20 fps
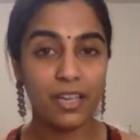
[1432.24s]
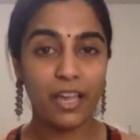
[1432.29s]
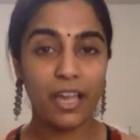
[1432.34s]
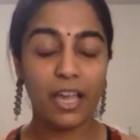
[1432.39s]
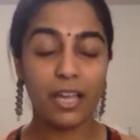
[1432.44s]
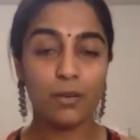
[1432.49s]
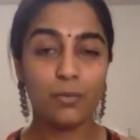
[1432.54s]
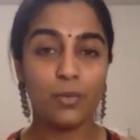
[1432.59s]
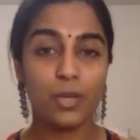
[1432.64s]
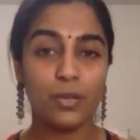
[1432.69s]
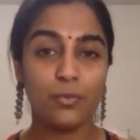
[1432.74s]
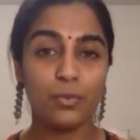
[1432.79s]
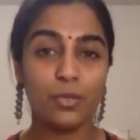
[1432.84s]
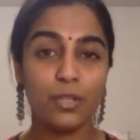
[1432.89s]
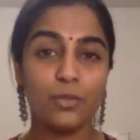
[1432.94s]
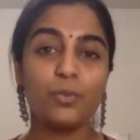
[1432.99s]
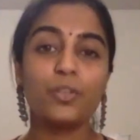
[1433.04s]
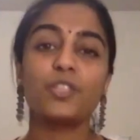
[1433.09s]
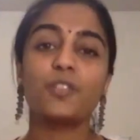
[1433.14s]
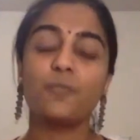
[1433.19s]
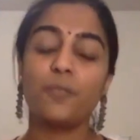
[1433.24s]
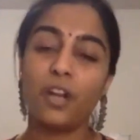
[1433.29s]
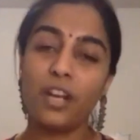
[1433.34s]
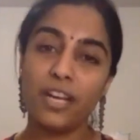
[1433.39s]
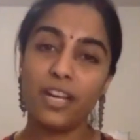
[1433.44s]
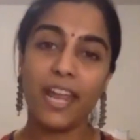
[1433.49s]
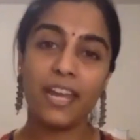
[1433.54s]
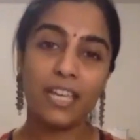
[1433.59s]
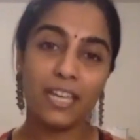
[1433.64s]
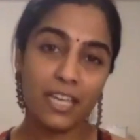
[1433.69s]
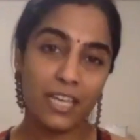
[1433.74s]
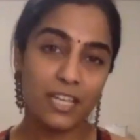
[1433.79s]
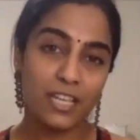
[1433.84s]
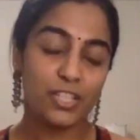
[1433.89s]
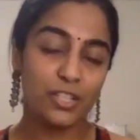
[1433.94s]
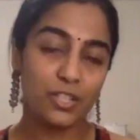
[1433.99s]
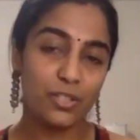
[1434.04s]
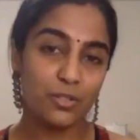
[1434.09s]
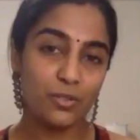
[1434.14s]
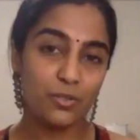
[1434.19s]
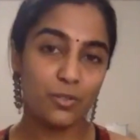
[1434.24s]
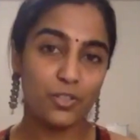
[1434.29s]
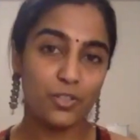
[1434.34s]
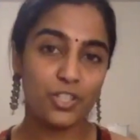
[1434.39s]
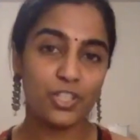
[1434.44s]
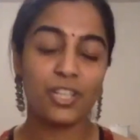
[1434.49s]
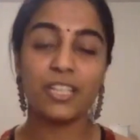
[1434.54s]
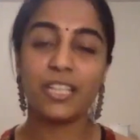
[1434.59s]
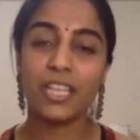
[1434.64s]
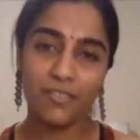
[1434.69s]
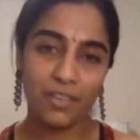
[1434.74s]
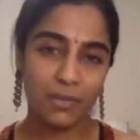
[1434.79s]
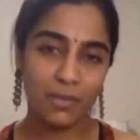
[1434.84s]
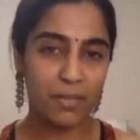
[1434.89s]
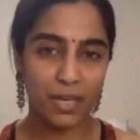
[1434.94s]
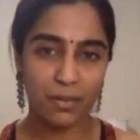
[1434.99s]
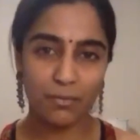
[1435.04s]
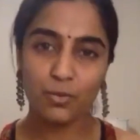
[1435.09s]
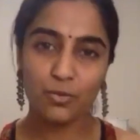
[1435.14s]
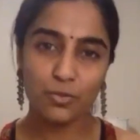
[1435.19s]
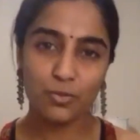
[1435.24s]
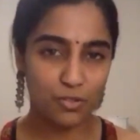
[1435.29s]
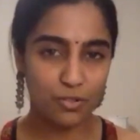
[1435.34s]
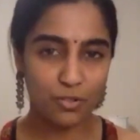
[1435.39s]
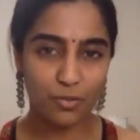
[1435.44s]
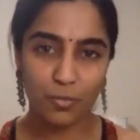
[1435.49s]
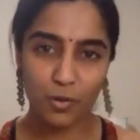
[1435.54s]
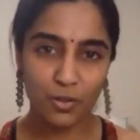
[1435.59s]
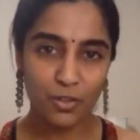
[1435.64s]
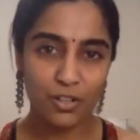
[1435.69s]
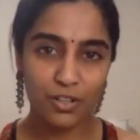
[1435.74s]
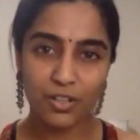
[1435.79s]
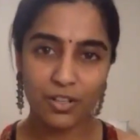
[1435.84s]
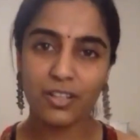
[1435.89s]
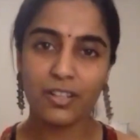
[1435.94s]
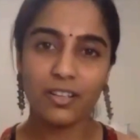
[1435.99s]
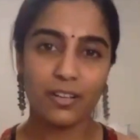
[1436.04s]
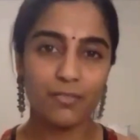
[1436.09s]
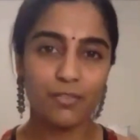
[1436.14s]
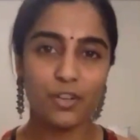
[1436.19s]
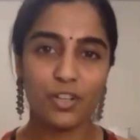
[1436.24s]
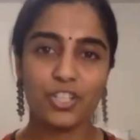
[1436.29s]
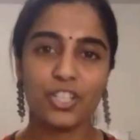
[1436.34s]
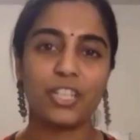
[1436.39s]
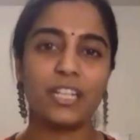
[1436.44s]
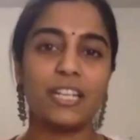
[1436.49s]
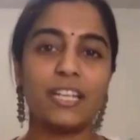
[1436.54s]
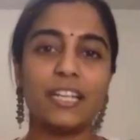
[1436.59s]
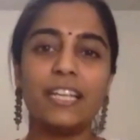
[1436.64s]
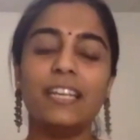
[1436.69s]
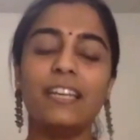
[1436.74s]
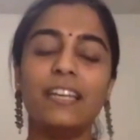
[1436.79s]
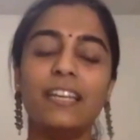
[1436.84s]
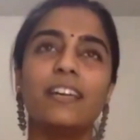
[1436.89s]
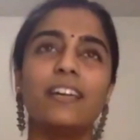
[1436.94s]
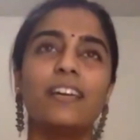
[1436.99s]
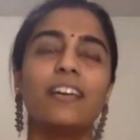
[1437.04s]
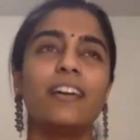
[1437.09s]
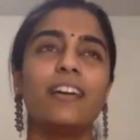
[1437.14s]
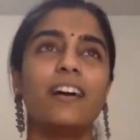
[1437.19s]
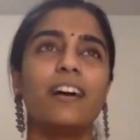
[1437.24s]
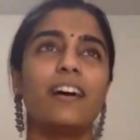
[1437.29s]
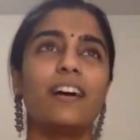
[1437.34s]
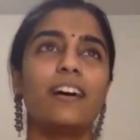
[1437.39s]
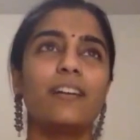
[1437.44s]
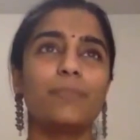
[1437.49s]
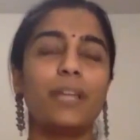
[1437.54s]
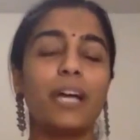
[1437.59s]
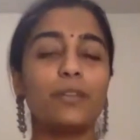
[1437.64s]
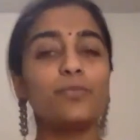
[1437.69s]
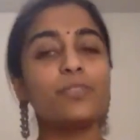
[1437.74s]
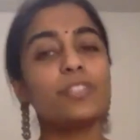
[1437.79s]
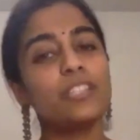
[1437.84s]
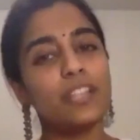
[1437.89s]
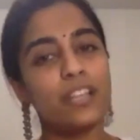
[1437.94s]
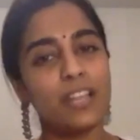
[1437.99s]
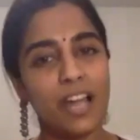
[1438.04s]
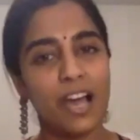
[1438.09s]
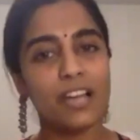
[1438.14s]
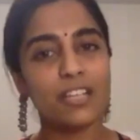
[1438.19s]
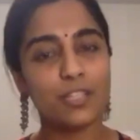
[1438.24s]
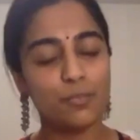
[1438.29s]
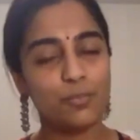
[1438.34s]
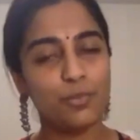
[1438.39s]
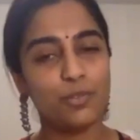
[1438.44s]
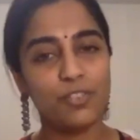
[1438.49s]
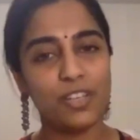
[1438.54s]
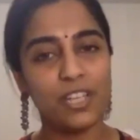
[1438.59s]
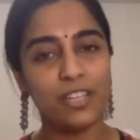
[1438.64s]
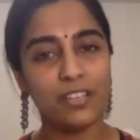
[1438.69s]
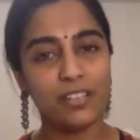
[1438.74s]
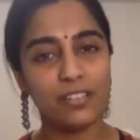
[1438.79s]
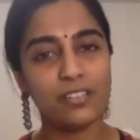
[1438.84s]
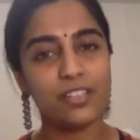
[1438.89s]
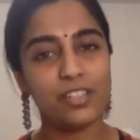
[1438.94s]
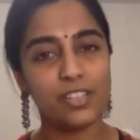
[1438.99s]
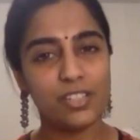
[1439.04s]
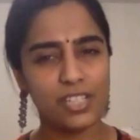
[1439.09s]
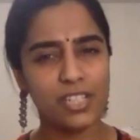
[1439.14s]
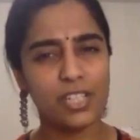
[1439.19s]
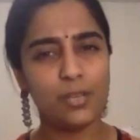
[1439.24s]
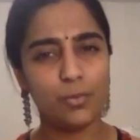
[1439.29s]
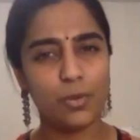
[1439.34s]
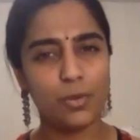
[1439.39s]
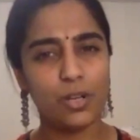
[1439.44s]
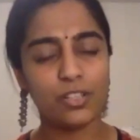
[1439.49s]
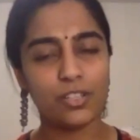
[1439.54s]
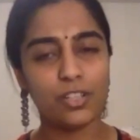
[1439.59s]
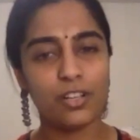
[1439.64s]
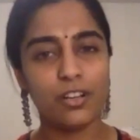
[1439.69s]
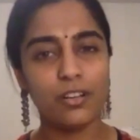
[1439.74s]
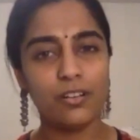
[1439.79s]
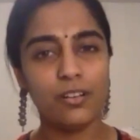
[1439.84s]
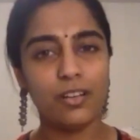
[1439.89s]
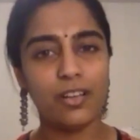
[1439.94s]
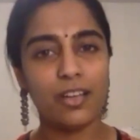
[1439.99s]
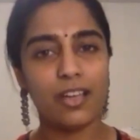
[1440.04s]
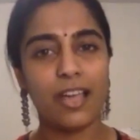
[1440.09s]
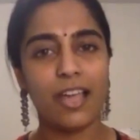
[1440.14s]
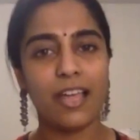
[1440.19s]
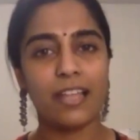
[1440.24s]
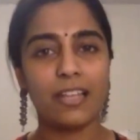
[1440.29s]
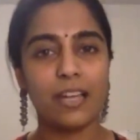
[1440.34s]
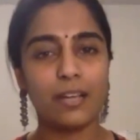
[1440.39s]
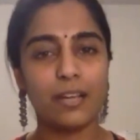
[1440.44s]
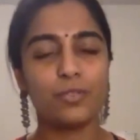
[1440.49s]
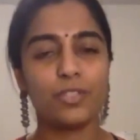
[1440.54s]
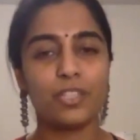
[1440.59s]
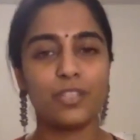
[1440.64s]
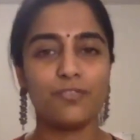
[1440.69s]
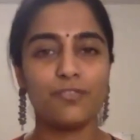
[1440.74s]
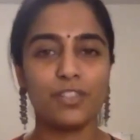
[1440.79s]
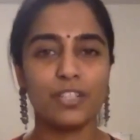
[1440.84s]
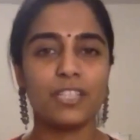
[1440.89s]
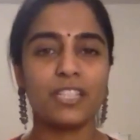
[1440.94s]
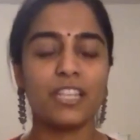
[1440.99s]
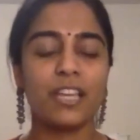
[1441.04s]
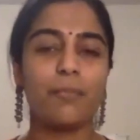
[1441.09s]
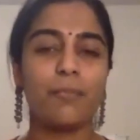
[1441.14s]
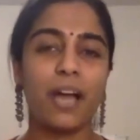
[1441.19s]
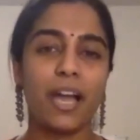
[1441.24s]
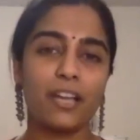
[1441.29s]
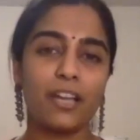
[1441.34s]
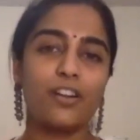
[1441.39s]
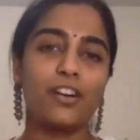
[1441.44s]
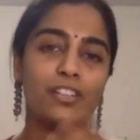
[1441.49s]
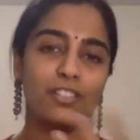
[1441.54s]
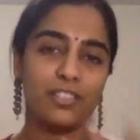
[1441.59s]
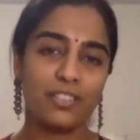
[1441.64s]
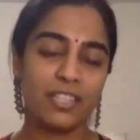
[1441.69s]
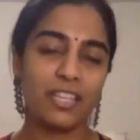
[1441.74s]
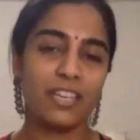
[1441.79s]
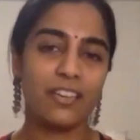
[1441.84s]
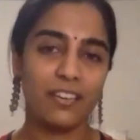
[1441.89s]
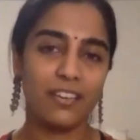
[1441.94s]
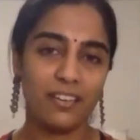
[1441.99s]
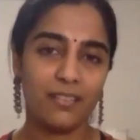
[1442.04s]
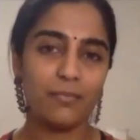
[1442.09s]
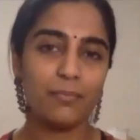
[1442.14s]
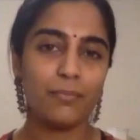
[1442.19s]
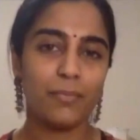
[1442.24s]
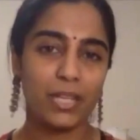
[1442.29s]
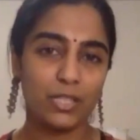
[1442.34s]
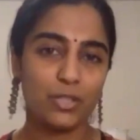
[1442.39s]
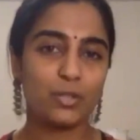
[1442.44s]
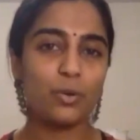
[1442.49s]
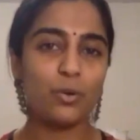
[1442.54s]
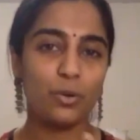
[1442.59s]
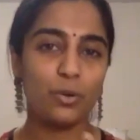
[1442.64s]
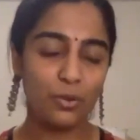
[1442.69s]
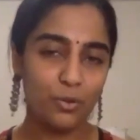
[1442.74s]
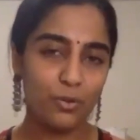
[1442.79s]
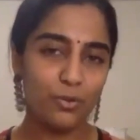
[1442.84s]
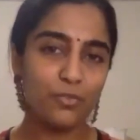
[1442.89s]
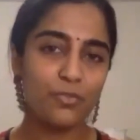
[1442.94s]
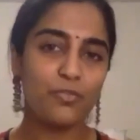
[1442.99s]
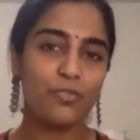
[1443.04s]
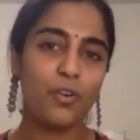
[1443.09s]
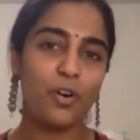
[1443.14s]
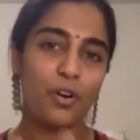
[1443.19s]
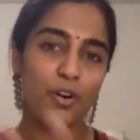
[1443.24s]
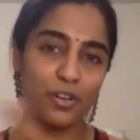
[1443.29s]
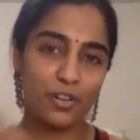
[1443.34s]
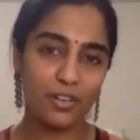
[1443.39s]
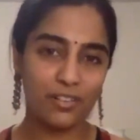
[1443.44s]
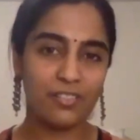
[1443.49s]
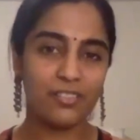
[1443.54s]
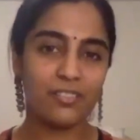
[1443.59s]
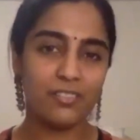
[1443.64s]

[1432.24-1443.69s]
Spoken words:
And we will do a small dedication to Sridevi ma'am, who's no more, unfortunately. That was the last movie she worked on, and that was the first time I got to sing my solo for